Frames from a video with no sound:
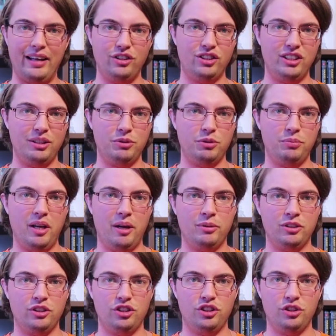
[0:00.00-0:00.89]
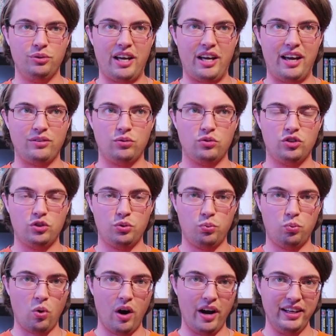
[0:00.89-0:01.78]
And you seem to be able to do that
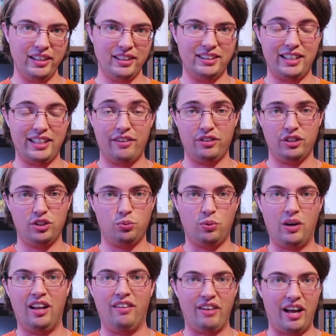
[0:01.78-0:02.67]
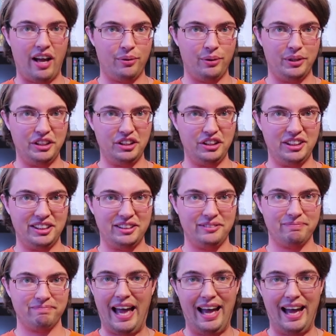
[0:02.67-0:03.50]
twice every 12 hours.